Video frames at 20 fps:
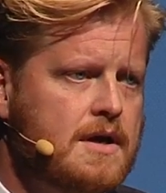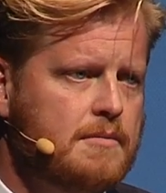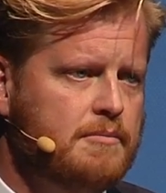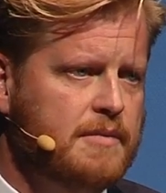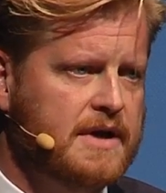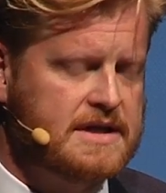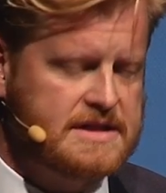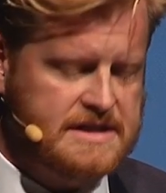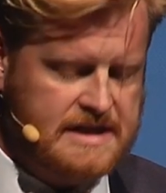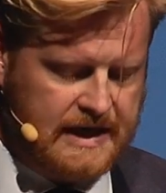
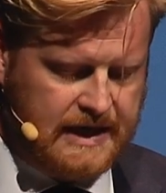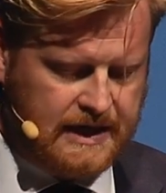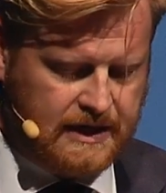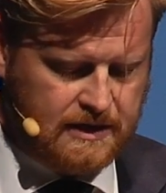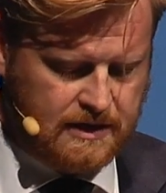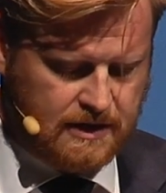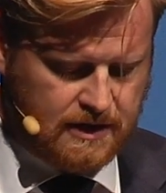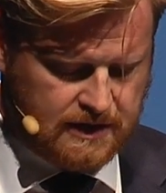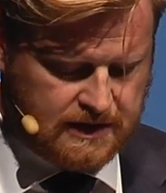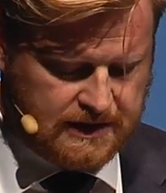
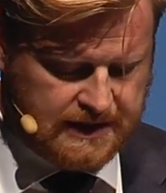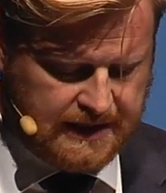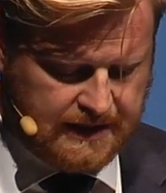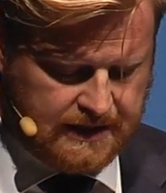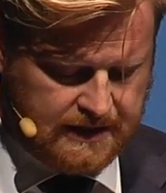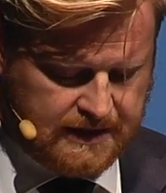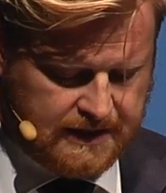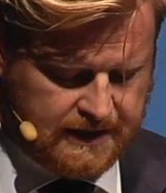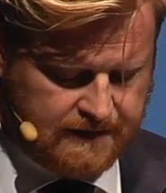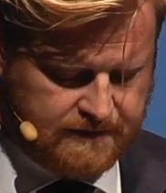maintain on a
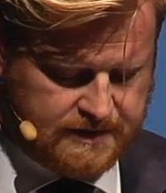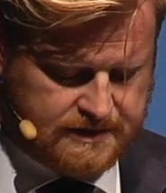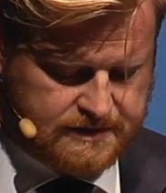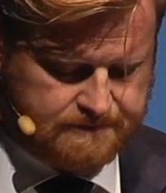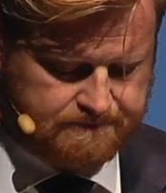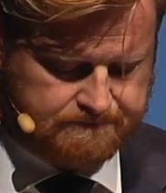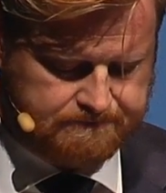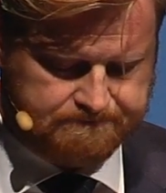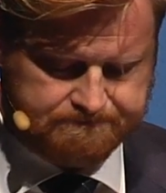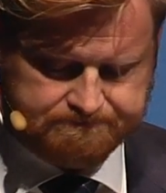daily
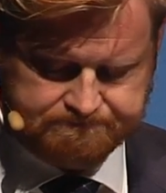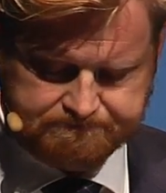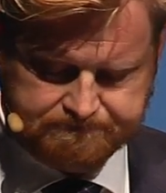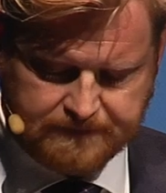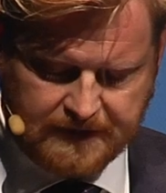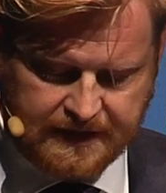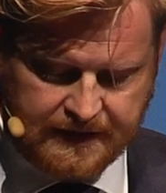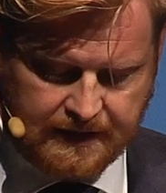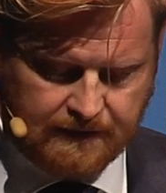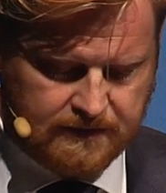
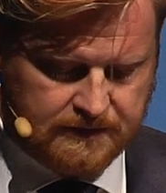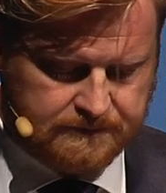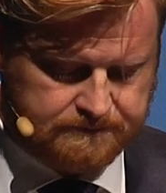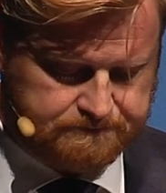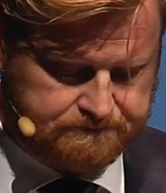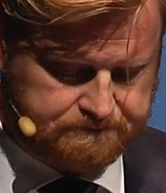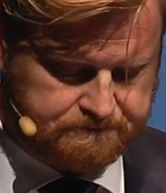level.